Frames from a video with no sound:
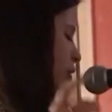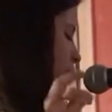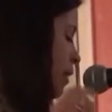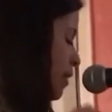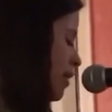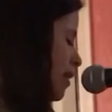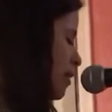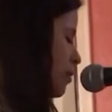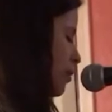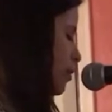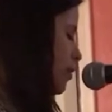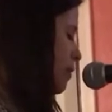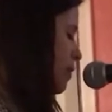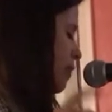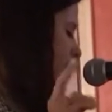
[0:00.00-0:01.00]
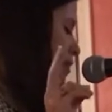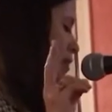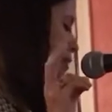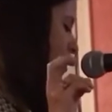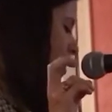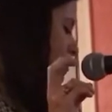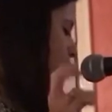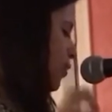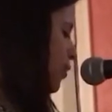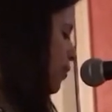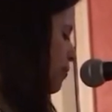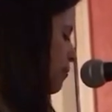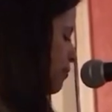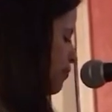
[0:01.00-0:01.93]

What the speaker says: the savior.